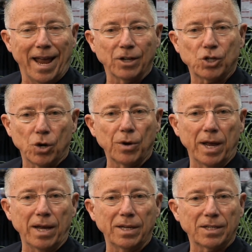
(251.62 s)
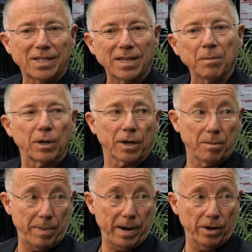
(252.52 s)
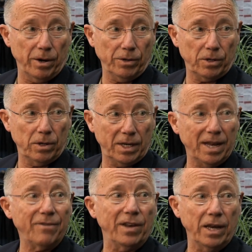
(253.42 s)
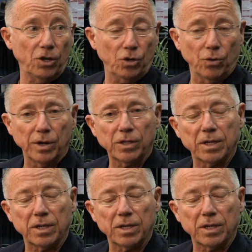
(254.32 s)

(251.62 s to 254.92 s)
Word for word: and showed a similar comparativity to it,